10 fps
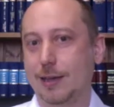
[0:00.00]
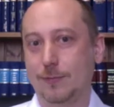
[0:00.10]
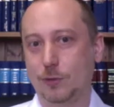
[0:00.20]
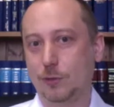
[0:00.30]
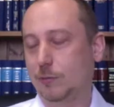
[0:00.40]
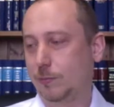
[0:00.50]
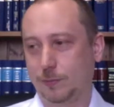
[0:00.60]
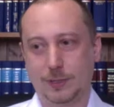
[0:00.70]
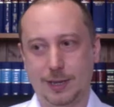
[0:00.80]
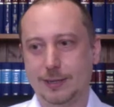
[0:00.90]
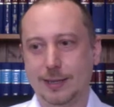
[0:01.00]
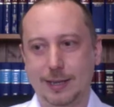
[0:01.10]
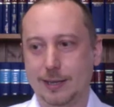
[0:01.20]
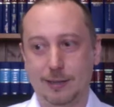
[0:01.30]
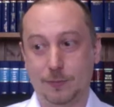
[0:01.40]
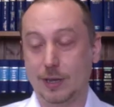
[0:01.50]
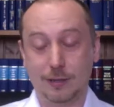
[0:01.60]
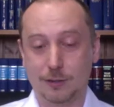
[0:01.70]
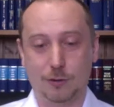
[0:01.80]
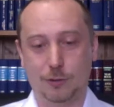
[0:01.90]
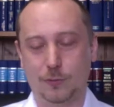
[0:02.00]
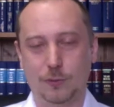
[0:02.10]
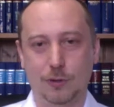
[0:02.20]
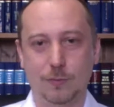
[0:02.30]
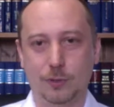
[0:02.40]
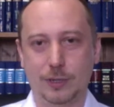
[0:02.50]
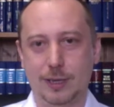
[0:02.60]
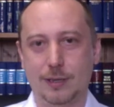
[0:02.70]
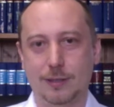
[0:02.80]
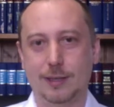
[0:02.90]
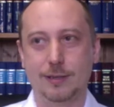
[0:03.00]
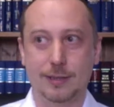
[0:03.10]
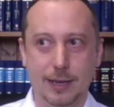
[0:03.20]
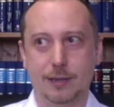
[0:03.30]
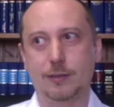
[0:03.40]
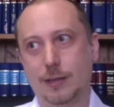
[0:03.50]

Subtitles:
If you come here, you can't get hold of your employee, then yes,